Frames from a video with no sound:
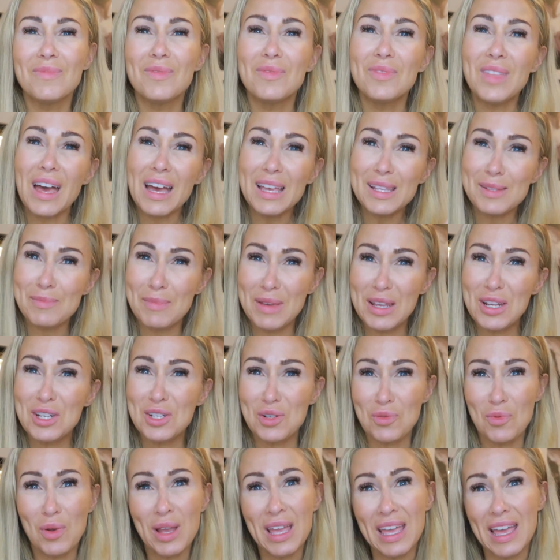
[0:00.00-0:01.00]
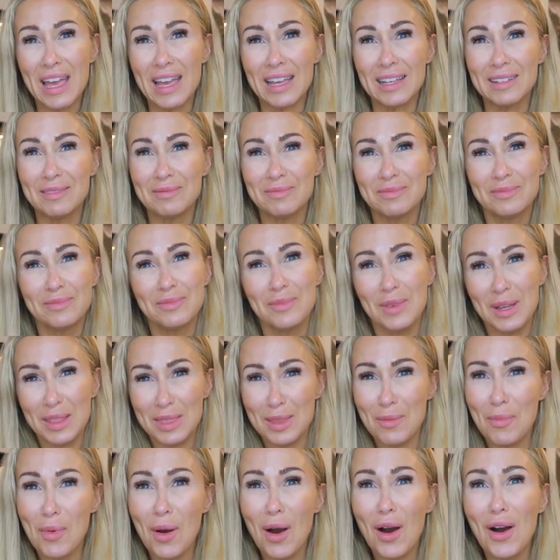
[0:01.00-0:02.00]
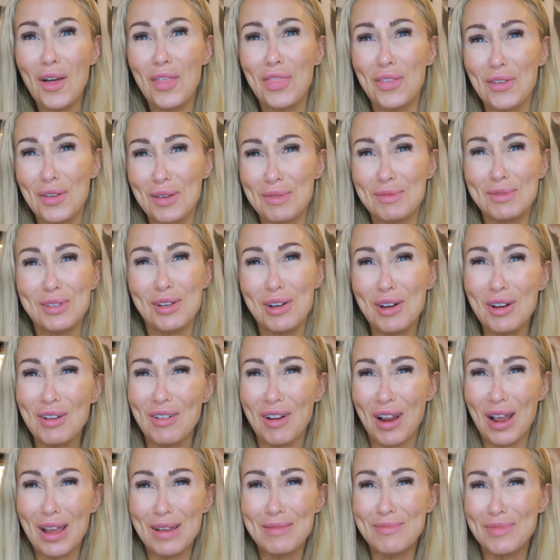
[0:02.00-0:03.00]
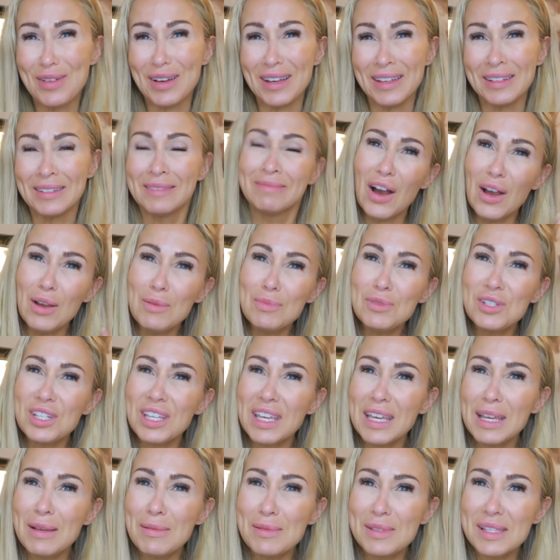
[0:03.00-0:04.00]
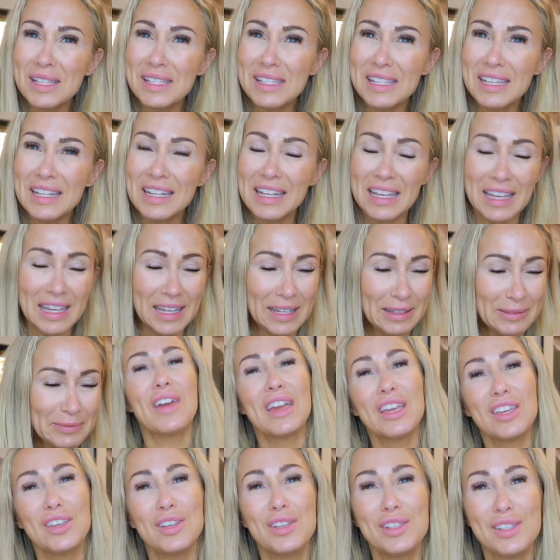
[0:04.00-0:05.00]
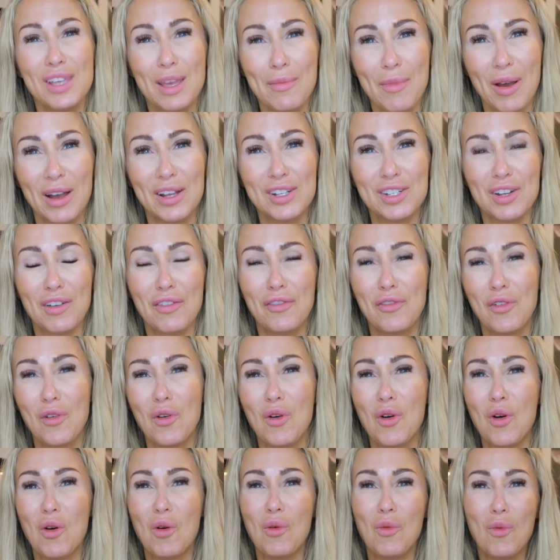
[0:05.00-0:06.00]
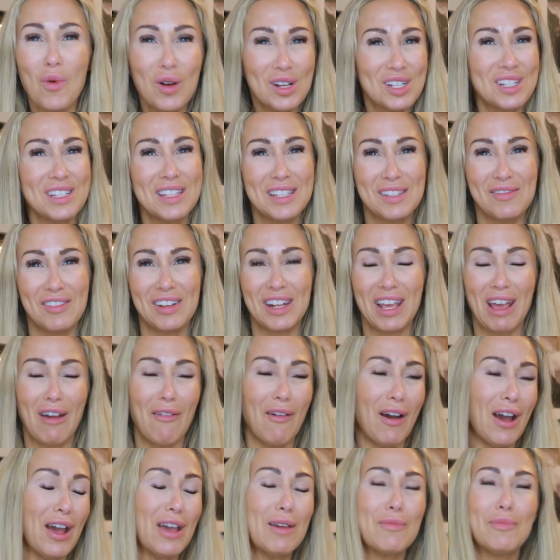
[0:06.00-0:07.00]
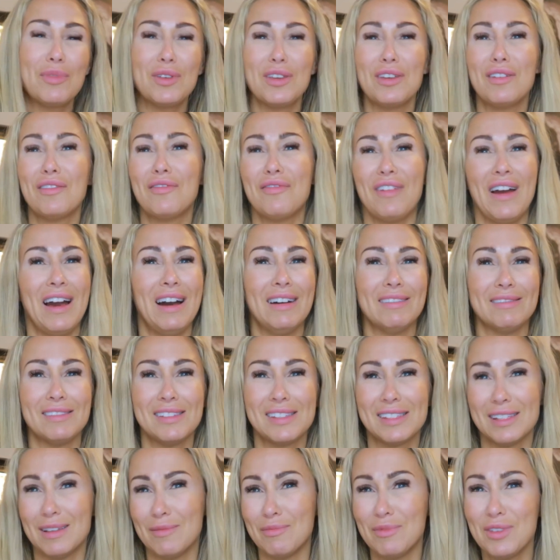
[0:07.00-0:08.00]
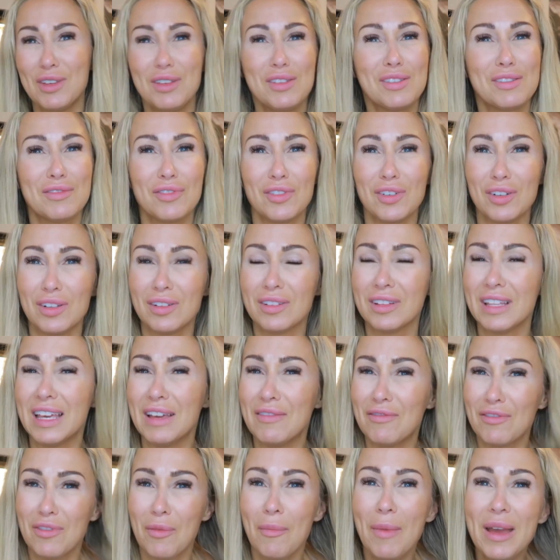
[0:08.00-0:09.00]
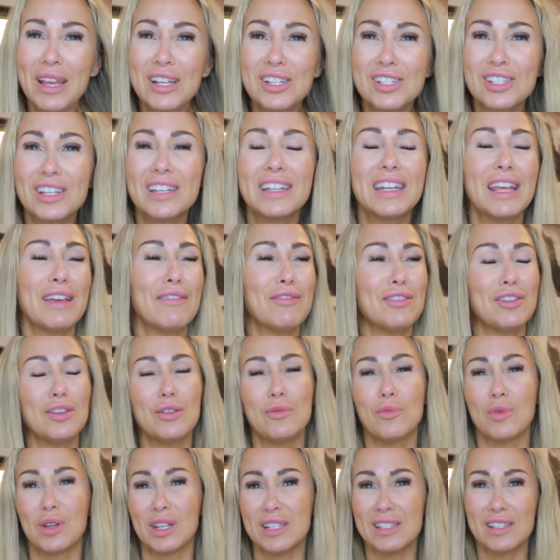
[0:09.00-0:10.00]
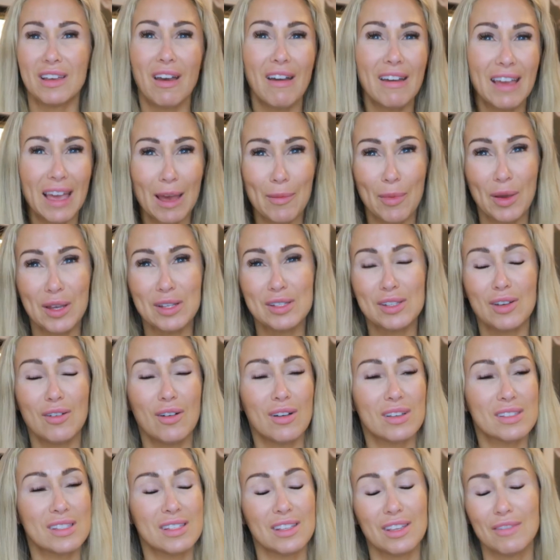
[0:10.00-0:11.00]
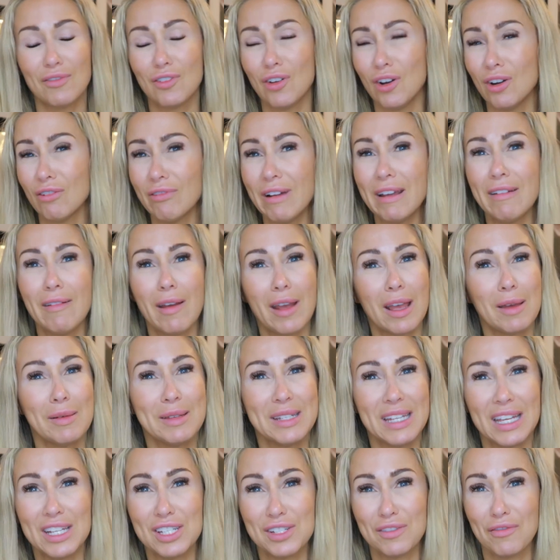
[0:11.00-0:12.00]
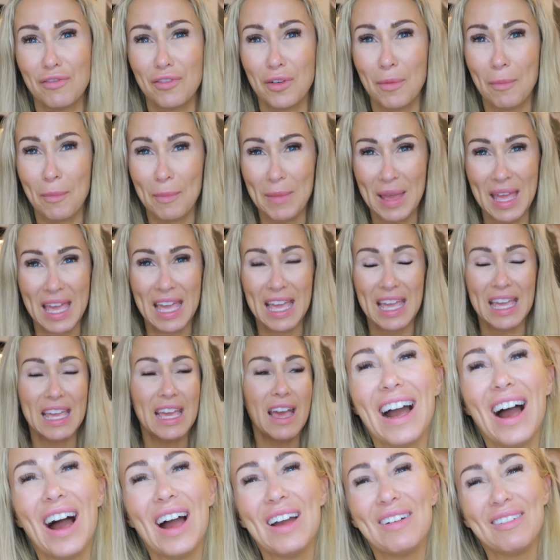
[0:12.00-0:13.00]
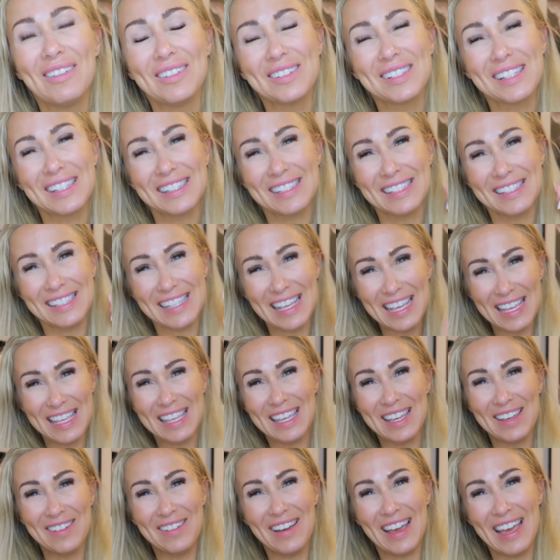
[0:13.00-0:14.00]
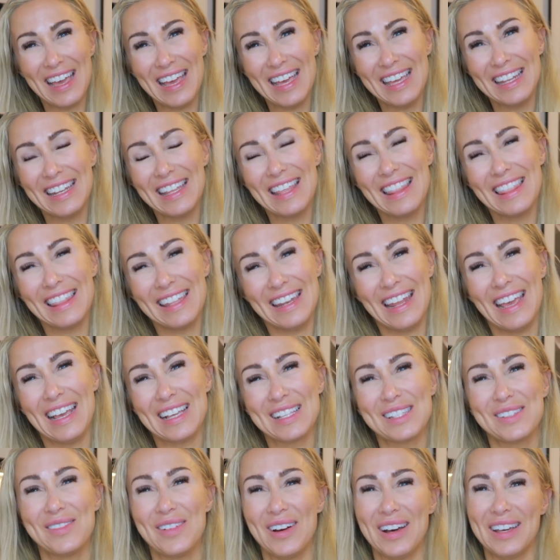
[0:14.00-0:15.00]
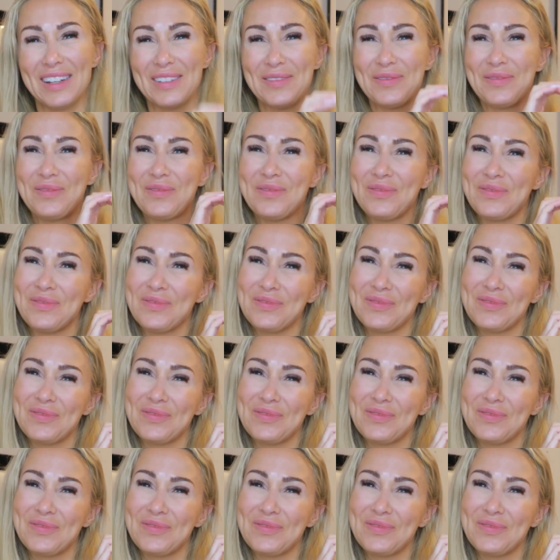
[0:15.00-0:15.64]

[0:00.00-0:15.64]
That's Misha weeing with the bathroom door open. Hope she keeps this in here. Thank you so much for watching this video. I hope you found some useful information. If you wanted to go and get Botox, you've got a great recommendation from me. I will see you in the next one.